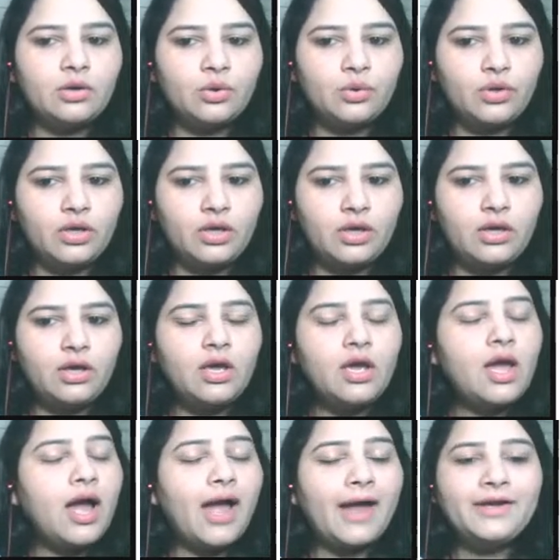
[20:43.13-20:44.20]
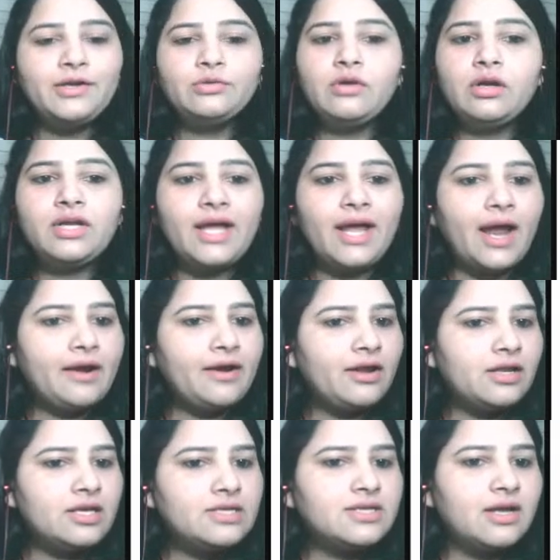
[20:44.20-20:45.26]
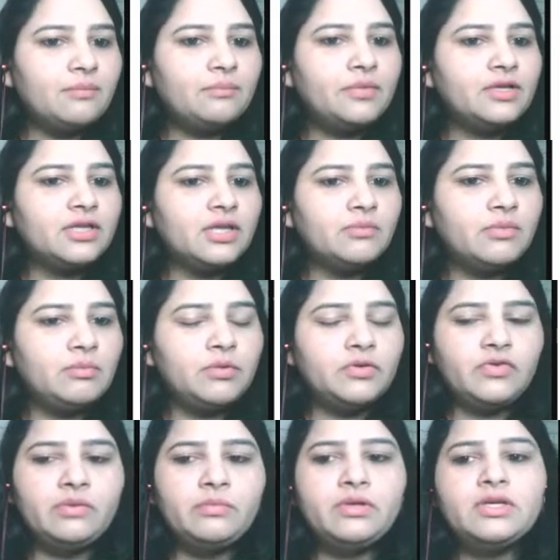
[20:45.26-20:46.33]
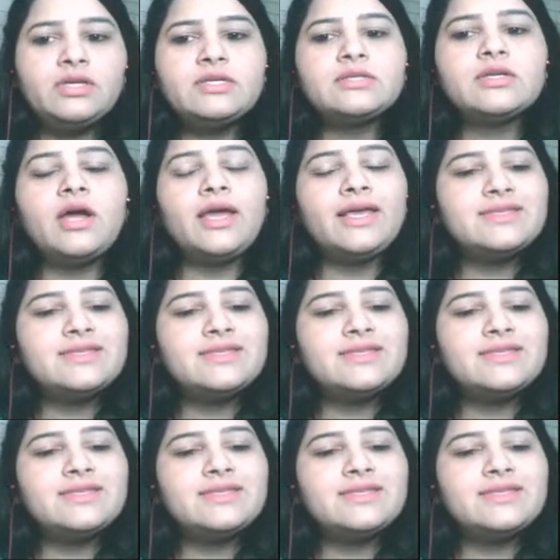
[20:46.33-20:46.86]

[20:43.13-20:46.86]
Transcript: Okay, I do not add an example in the BP3 because